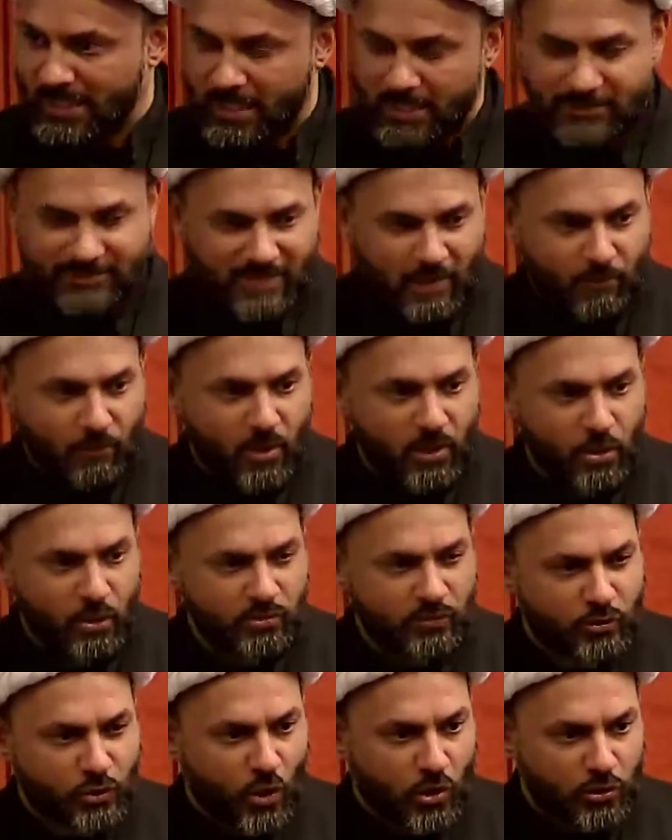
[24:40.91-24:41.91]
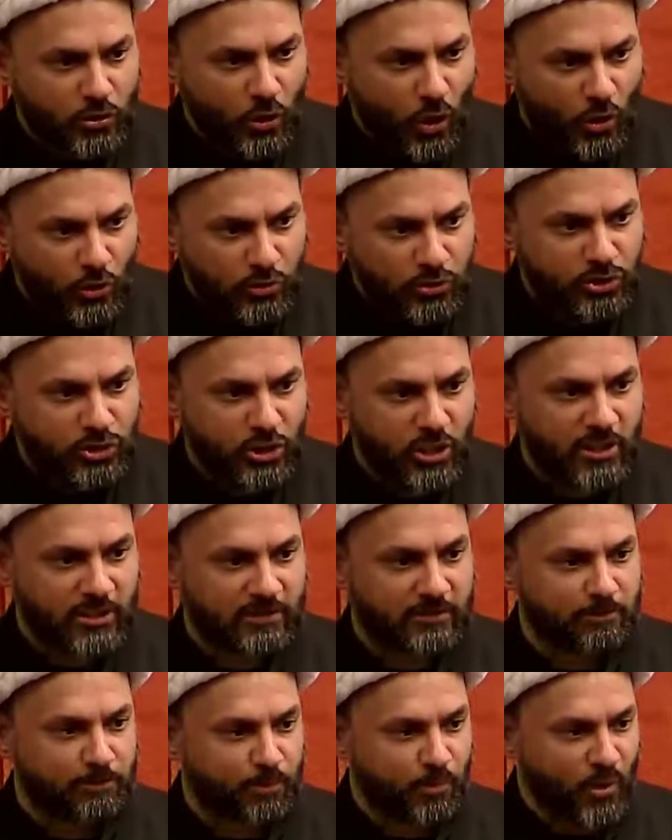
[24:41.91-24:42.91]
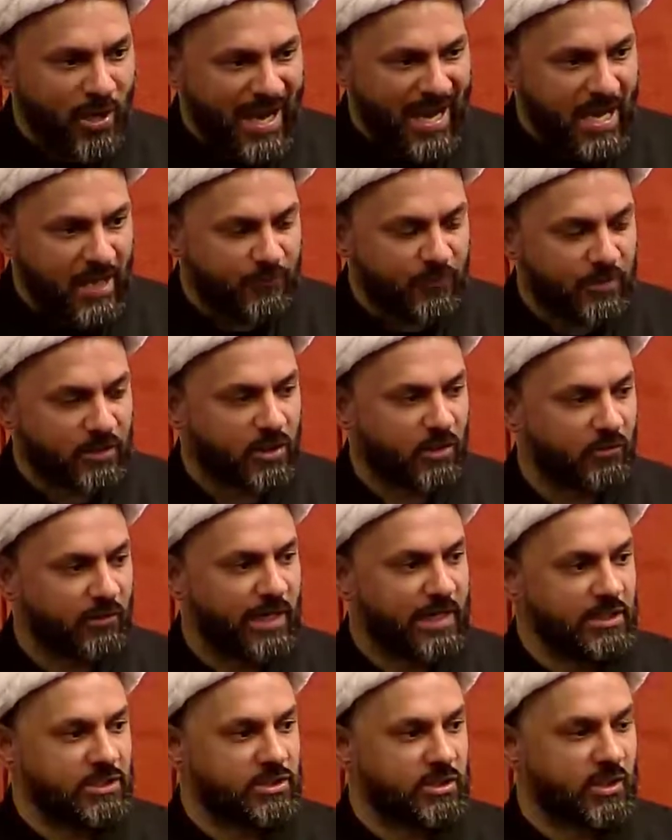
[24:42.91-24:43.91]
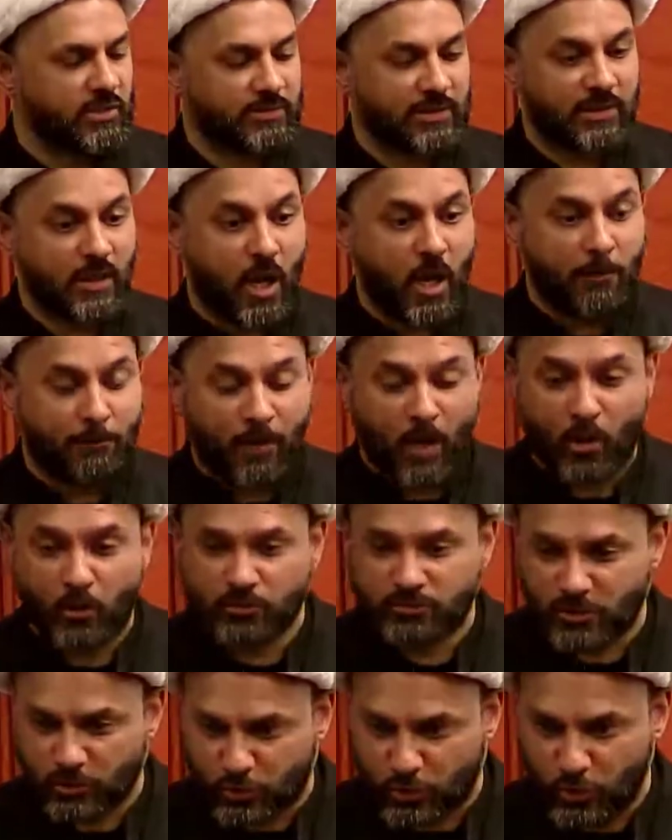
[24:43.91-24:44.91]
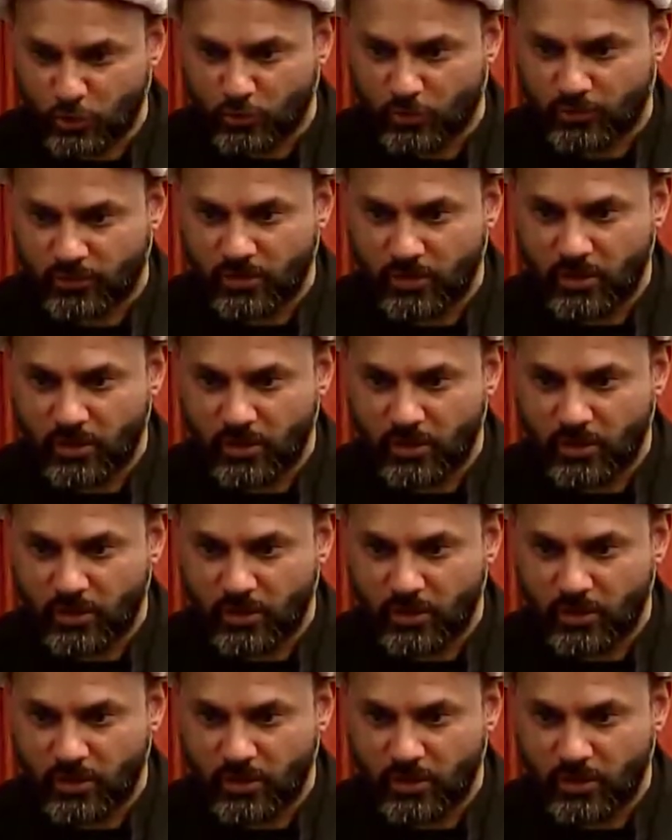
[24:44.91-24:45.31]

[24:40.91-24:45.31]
Someone who's God conscious, brave and courageous, and upholds the truth.